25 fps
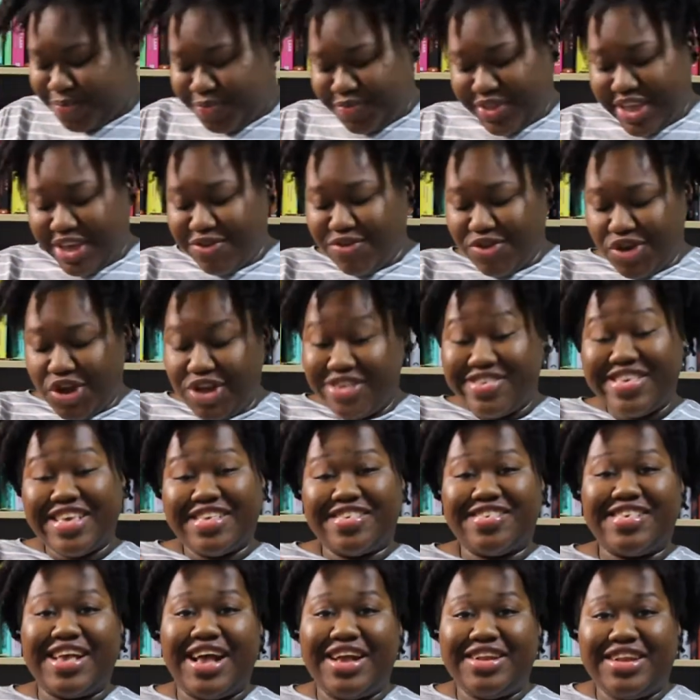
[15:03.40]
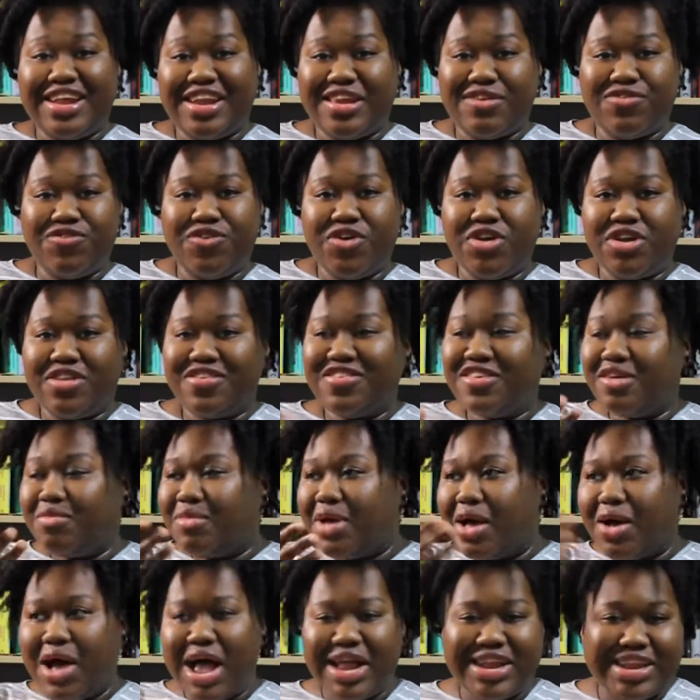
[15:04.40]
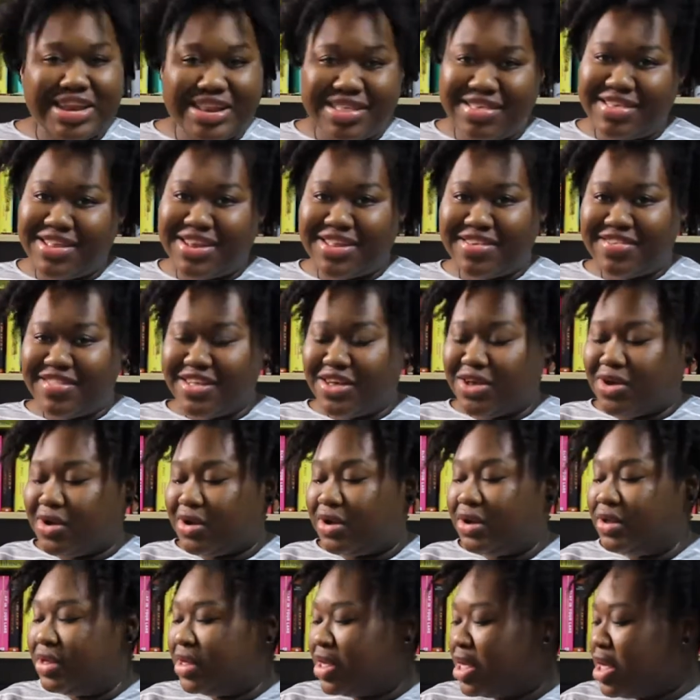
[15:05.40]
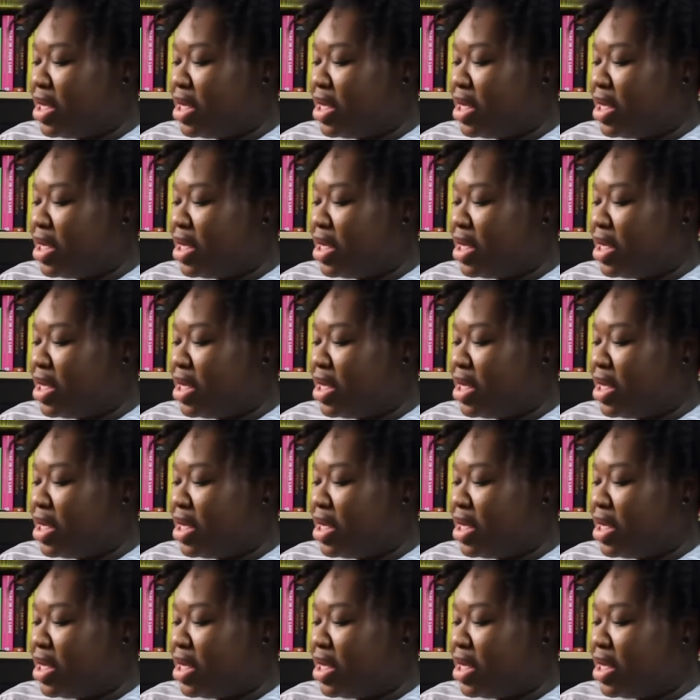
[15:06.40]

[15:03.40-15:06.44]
even though it says signed at the front, somehow I didn't see the sticker.